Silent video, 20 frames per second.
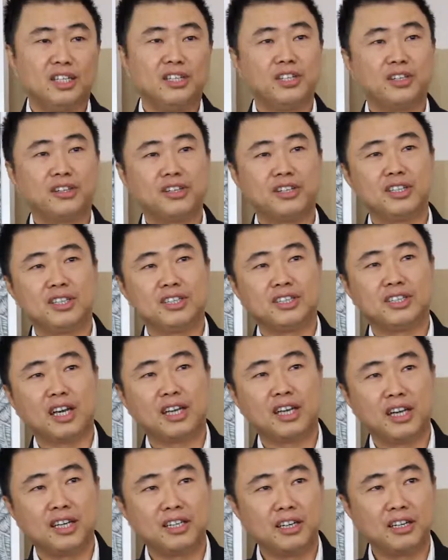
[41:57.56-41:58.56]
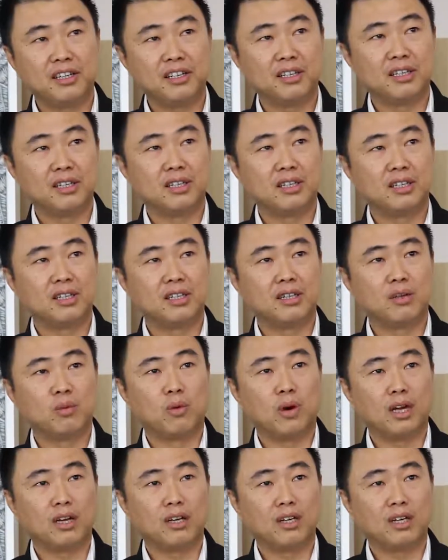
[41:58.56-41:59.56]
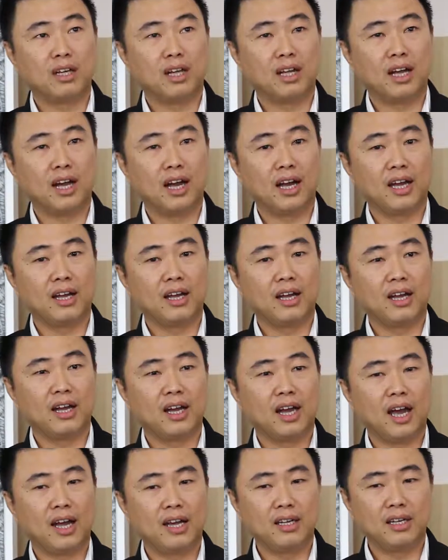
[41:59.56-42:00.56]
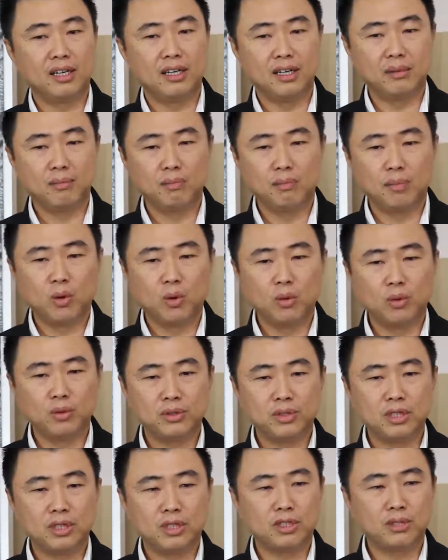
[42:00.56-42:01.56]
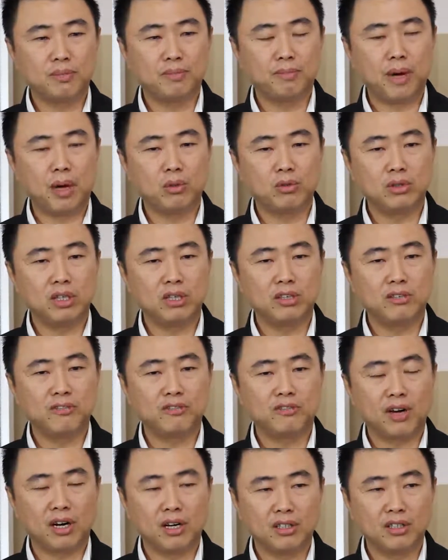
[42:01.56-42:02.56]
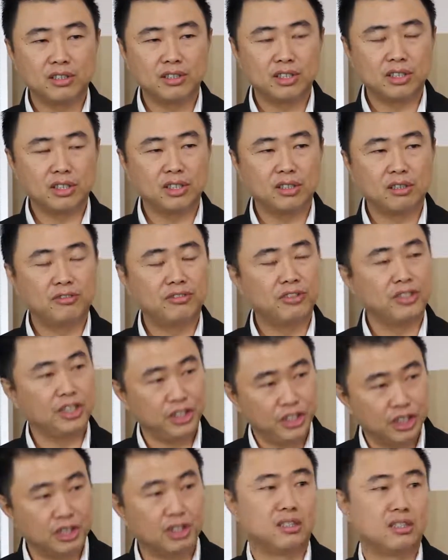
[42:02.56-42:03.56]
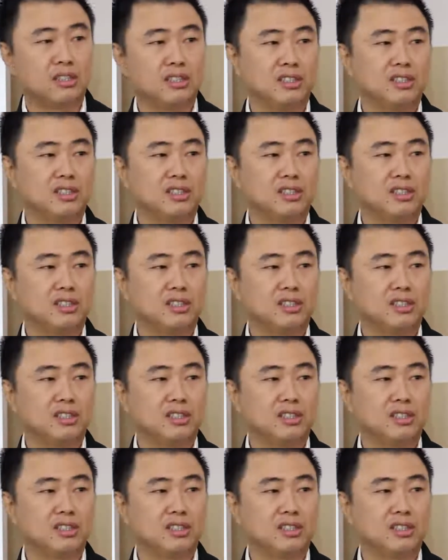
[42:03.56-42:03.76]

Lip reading: Interior design, I think the one that I like the most is multifunctional furniture.